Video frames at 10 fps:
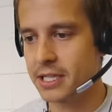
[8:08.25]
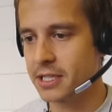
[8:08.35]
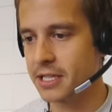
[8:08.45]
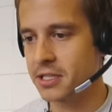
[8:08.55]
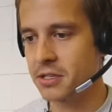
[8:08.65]

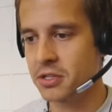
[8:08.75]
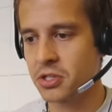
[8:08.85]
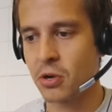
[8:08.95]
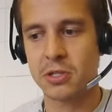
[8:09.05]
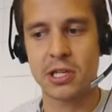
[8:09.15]
It's, it's
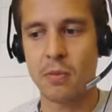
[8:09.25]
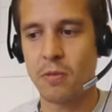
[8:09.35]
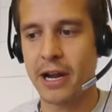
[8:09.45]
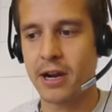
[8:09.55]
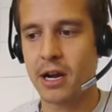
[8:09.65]
stocked
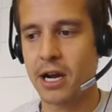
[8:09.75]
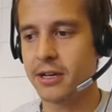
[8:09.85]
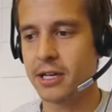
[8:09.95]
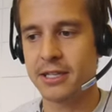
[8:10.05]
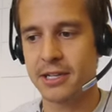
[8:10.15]
somewhere,
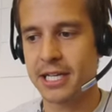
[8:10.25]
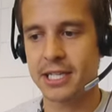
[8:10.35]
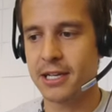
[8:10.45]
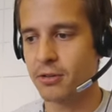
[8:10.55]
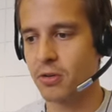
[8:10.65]
either
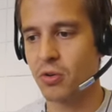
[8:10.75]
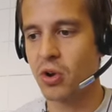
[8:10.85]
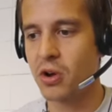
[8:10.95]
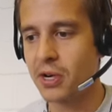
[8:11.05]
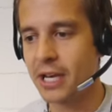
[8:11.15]
internationally or, or,
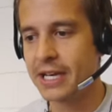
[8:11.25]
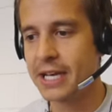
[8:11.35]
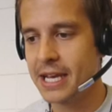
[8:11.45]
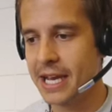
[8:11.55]
locally,